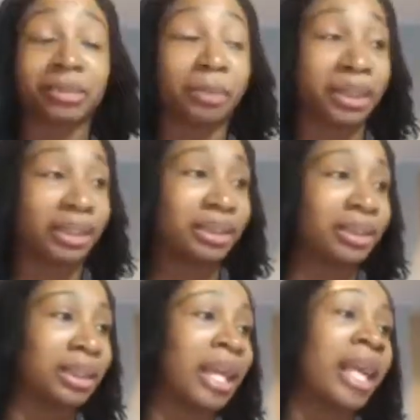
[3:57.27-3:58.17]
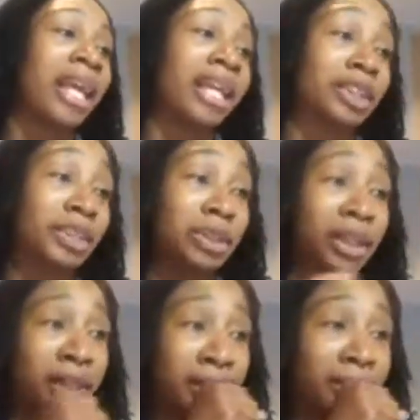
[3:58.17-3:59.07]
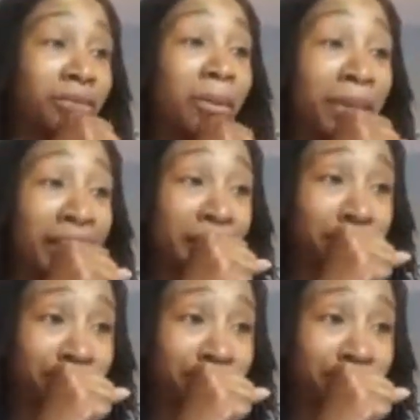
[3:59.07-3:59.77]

peace, and to remain.